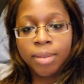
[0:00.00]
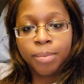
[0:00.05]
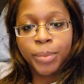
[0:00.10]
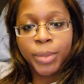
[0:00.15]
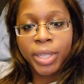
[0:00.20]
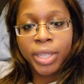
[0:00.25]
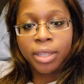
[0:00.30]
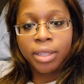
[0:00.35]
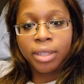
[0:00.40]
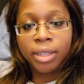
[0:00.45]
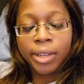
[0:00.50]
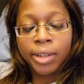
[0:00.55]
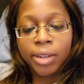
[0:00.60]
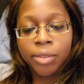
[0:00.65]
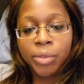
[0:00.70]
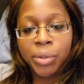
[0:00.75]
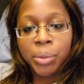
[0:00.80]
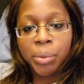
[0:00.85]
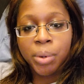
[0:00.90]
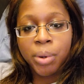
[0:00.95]
But not
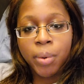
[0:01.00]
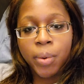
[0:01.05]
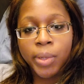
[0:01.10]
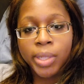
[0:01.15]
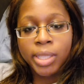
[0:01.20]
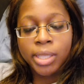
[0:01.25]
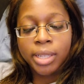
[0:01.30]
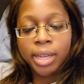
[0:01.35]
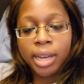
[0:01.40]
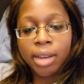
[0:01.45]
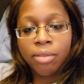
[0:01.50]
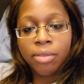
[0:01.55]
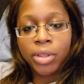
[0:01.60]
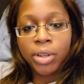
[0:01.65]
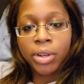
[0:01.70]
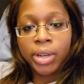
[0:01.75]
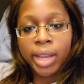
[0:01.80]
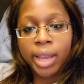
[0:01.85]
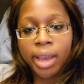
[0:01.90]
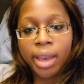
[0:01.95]
everyone wants to have
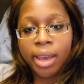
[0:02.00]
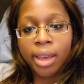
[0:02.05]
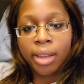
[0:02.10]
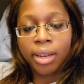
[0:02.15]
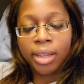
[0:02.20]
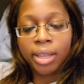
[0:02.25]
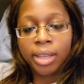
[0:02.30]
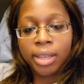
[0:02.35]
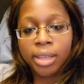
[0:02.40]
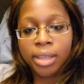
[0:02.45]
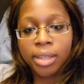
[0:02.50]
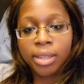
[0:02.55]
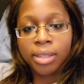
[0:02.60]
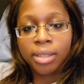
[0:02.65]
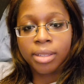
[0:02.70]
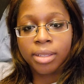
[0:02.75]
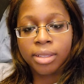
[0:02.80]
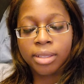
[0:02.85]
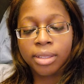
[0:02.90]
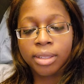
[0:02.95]
their cat
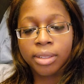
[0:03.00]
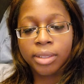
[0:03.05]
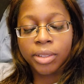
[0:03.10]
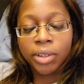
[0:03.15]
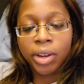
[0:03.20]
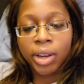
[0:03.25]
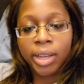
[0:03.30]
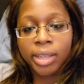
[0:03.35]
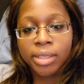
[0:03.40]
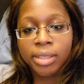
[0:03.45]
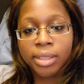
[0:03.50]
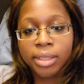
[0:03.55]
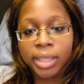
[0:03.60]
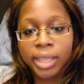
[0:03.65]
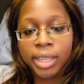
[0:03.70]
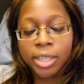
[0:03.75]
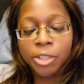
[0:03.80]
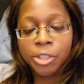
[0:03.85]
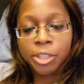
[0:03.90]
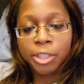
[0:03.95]
in
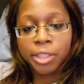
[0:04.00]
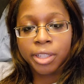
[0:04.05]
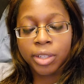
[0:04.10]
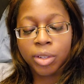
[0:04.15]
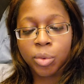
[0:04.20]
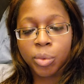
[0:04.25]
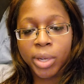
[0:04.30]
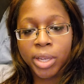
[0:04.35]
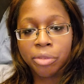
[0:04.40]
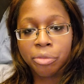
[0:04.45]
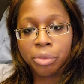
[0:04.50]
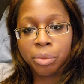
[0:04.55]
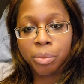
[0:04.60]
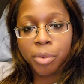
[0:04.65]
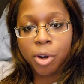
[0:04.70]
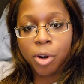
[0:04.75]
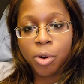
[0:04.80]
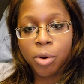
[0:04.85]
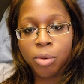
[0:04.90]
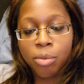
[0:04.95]
isolation and away from
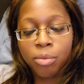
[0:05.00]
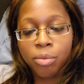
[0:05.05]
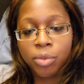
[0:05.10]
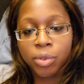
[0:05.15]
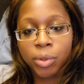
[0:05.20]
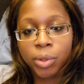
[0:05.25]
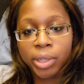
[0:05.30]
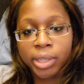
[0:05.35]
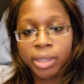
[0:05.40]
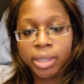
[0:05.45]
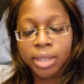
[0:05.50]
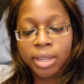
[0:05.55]
home for